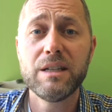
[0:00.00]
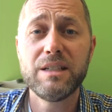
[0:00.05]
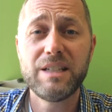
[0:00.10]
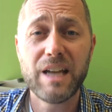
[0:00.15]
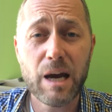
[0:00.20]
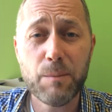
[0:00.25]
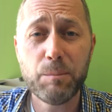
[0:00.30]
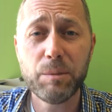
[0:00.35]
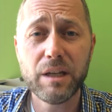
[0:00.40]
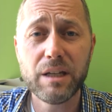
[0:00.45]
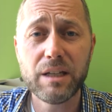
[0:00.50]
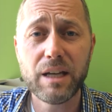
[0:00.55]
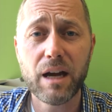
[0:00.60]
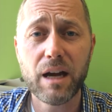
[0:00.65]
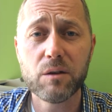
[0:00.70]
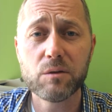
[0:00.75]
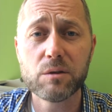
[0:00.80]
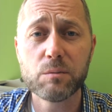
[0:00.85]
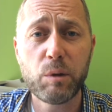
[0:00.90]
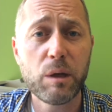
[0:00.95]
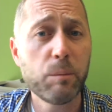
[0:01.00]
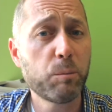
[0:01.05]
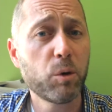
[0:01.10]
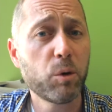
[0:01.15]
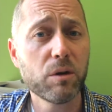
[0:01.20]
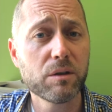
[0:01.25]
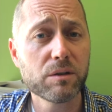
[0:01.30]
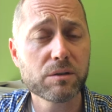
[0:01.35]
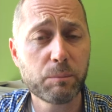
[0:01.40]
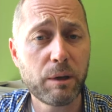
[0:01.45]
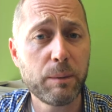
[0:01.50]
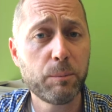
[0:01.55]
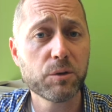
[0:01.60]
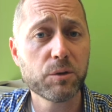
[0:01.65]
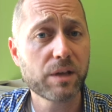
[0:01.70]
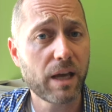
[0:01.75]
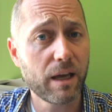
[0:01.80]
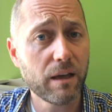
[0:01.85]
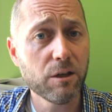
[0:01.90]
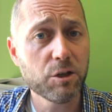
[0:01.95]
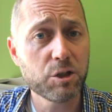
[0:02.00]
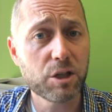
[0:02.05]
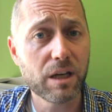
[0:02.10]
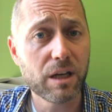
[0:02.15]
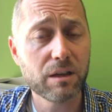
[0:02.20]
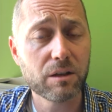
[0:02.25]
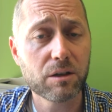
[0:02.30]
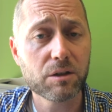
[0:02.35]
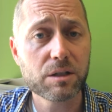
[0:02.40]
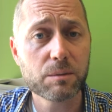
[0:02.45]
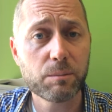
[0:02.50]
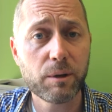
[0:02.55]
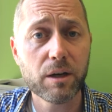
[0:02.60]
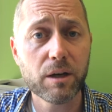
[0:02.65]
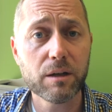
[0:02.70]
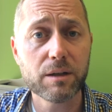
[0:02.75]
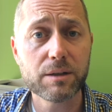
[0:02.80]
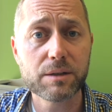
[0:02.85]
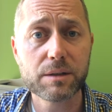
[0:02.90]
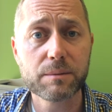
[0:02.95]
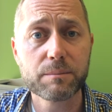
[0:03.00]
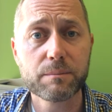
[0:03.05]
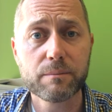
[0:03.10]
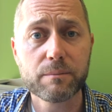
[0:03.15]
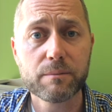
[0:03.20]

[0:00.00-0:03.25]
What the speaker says: dampening down people's energy and their spirits.